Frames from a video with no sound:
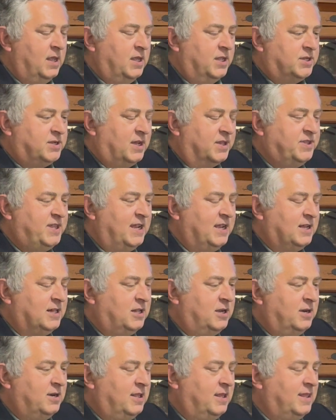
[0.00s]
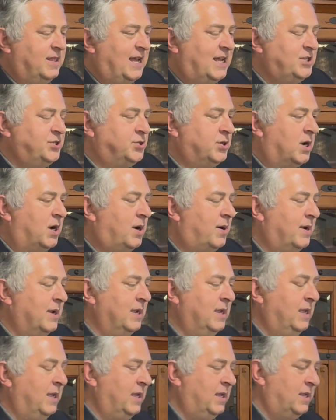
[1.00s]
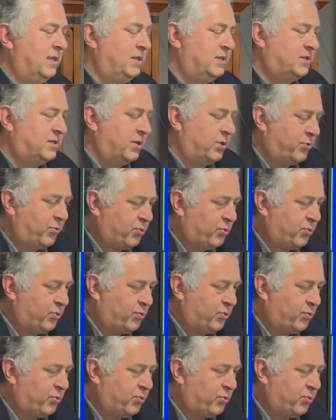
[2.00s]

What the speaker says: So I think clearly that drawing is